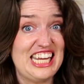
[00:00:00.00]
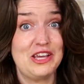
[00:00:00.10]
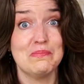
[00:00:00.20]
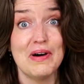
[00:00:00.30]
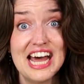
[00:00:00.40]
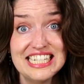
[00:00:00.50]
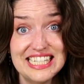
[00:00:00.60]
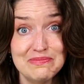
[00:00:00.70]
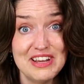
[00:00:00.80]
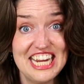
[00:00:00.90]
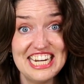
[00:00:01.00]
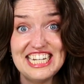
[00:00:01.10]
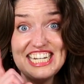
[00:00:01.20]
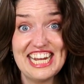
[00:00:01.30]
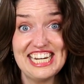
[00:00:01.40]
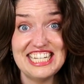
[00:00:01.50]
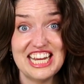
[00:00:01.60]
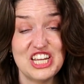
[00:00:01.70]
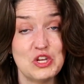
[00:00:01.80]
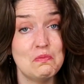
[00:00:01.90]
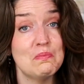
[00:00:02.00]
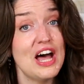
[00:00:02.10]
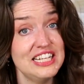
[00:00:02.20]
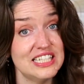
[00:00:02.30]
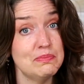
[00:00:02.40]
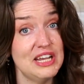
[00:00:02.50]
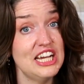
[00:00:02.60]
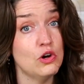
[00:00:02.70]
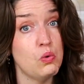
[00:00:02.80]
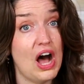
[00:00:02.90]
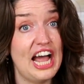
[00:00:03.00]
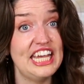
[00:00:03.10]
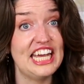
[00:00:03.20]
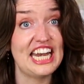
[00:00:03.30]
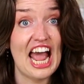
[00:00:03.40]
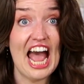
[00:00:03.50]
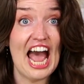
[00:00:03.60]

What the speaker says: "You must be neat, you must be quiet,